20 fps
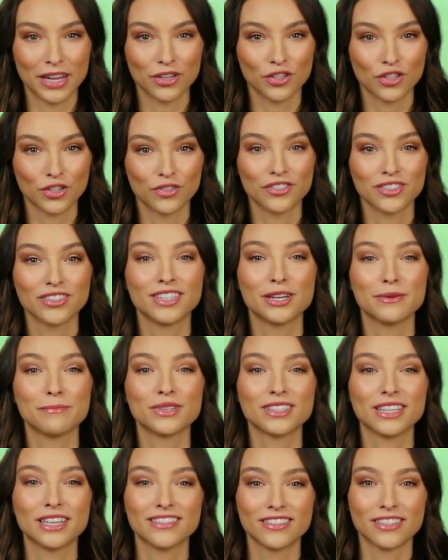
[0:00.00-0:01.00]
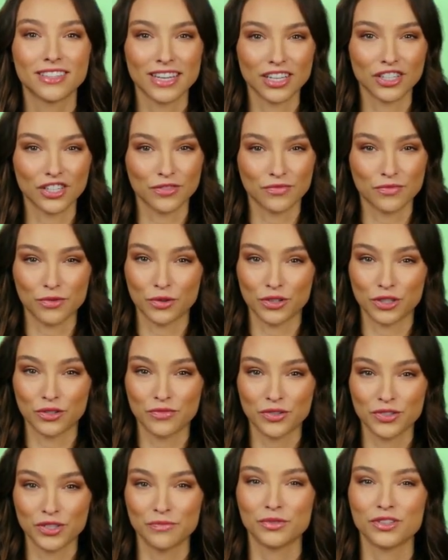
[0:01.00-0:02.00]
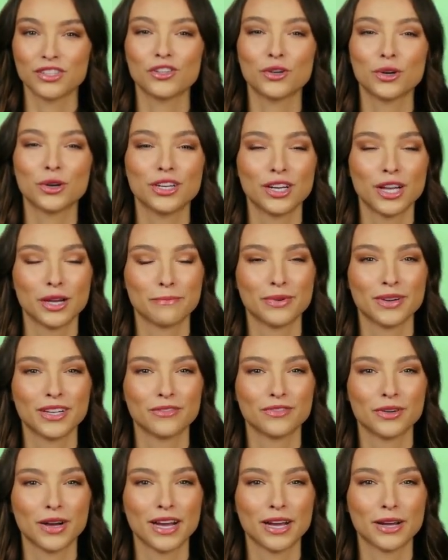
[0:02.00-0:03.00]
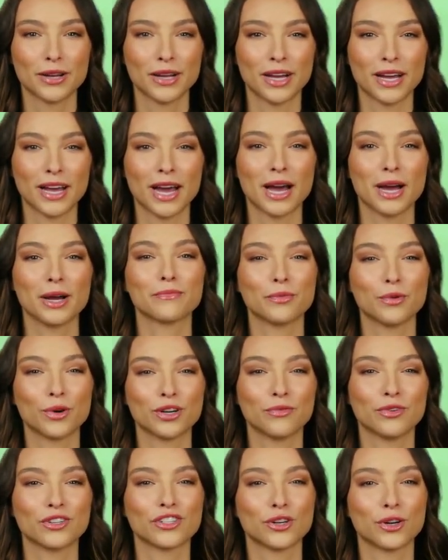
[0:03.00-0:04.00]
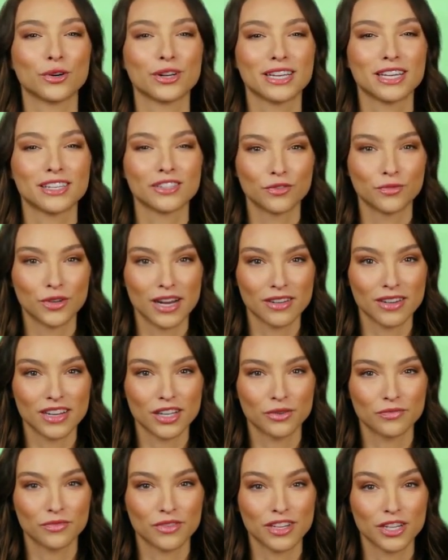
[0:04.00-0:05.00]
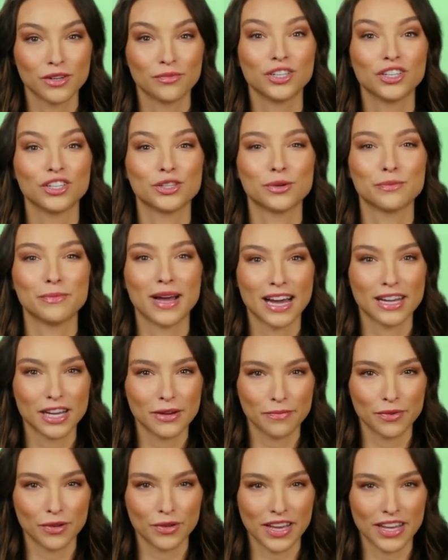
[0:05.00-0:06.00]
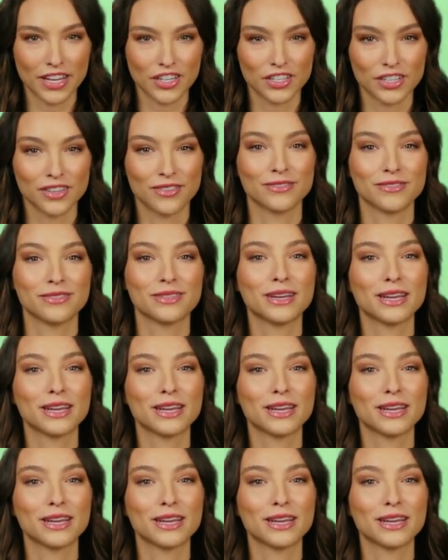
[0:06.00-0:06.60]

Choose a separate destination folder for the restored company file. Avoid restoring it directly over the original backup location.